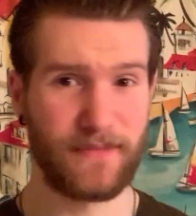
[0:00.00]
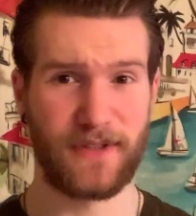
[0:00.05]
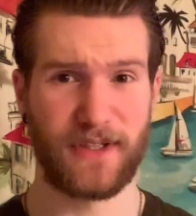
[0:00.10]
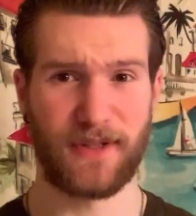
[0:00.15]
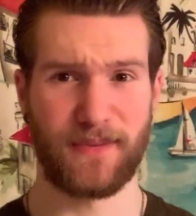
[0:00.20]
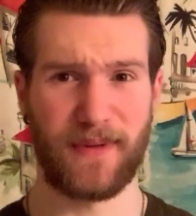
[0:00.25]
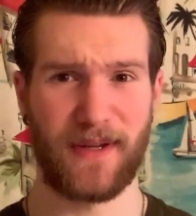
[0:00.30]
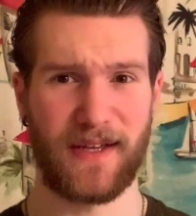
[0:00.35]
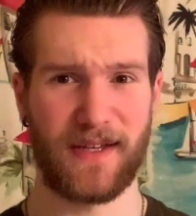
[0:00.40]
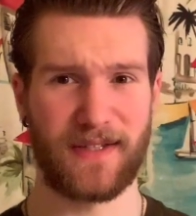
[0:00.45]

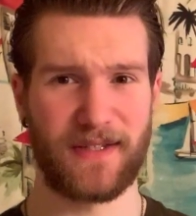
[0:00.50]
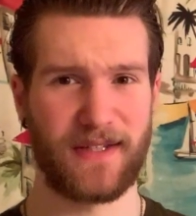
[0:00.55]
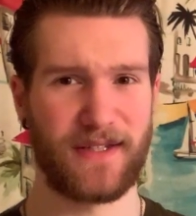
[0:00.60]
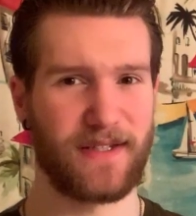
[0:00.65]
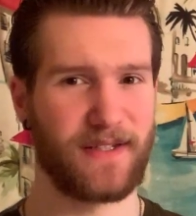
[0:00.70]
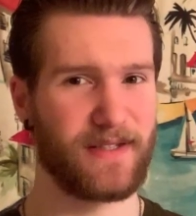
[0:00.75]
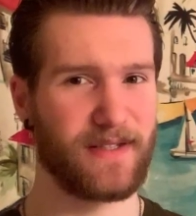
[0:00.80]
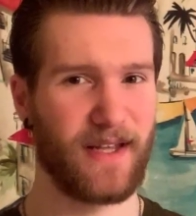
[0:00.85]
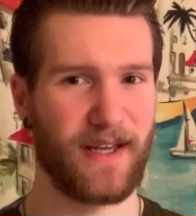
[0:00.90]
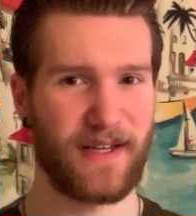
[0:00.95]
just because
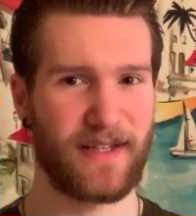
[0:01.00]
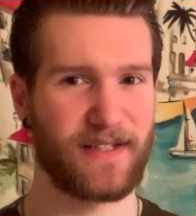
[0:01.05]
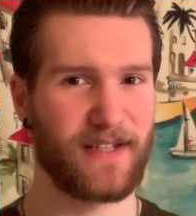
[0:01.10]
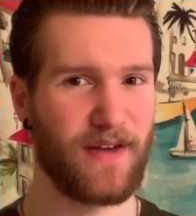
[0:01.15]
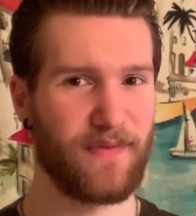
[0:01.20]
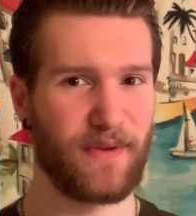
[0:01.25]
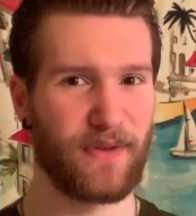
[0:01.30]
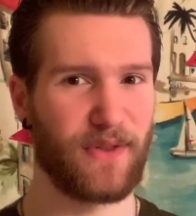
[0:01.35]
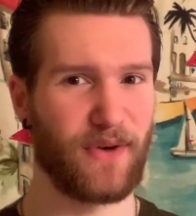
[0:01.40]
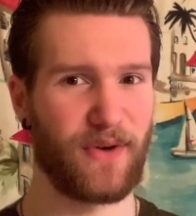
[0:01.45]
it's like
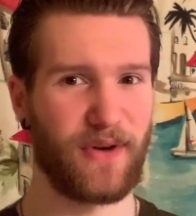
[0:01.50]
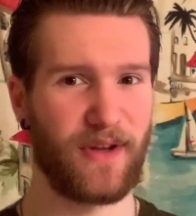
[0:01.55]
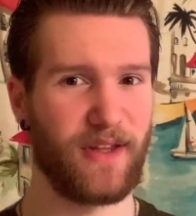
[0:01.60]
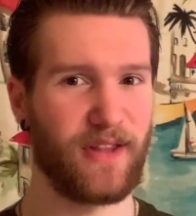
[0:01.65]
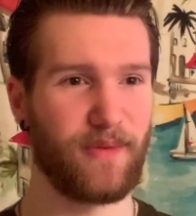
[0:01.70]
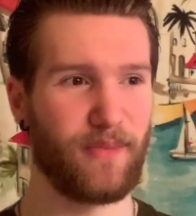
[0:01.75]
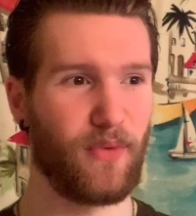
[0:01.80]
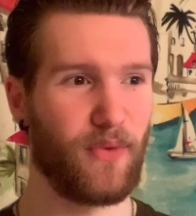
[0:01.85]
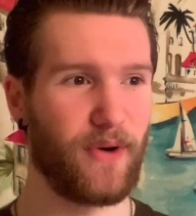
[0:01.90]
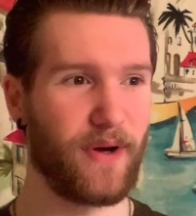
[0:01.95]
7:30
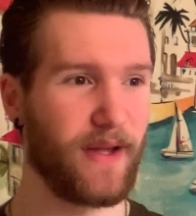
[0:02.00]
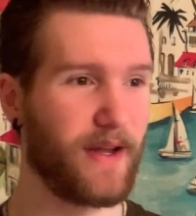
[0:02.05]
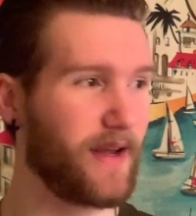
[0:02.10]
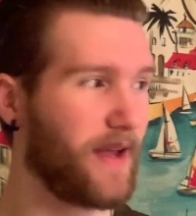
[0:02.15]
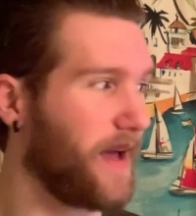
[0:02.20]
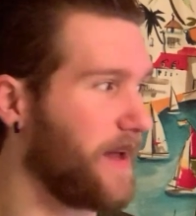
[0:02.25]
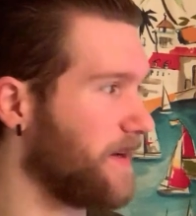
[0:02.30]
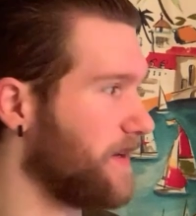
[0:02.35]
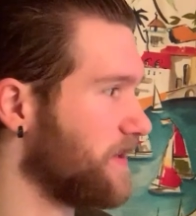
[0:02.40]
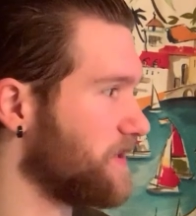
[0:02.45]
in the
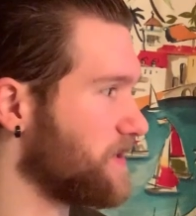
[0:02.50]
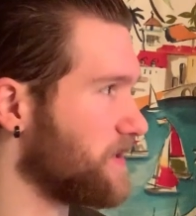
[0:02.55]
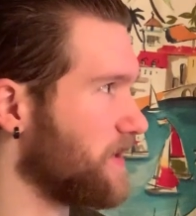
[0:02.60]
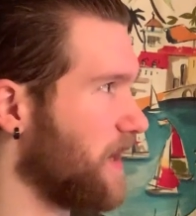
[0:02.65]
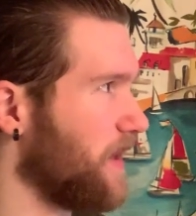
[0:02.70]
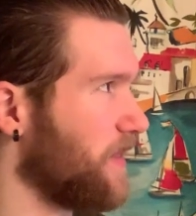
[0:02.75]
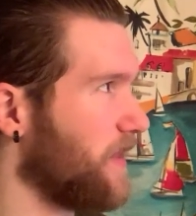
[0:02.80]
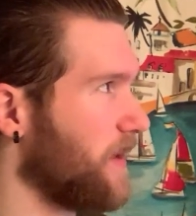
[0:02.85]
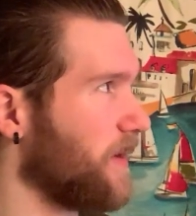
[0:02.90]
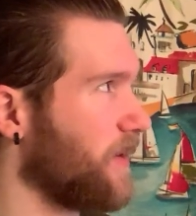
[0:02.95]
morning and it's,
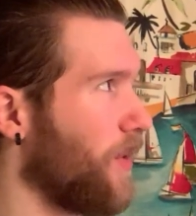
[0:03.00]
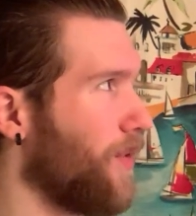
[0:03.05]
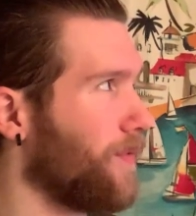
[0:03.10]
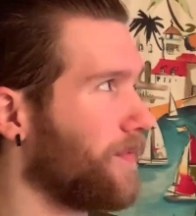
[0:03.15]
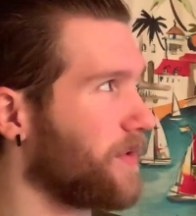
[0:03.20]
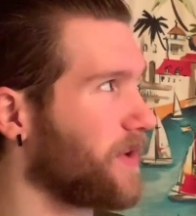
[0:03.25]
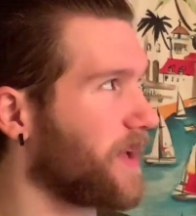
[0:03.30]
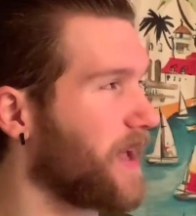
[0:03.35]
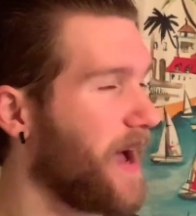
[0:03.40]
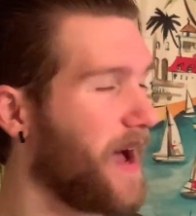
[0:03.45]
I think,
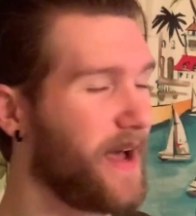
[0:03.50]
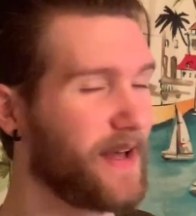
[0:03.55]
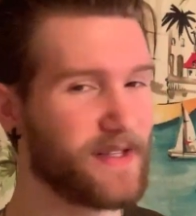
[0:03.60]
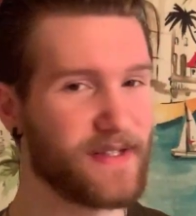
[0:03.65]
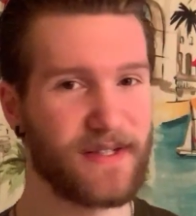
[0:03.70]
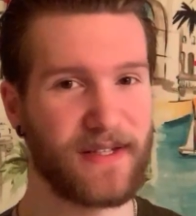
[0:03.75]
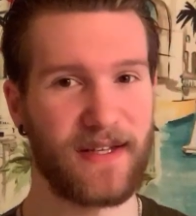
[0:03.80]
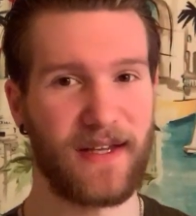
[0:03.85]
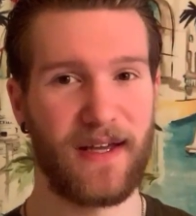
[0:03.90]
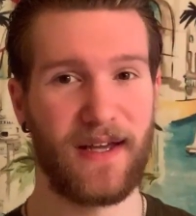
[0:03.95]

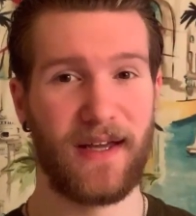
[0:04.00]
overcast.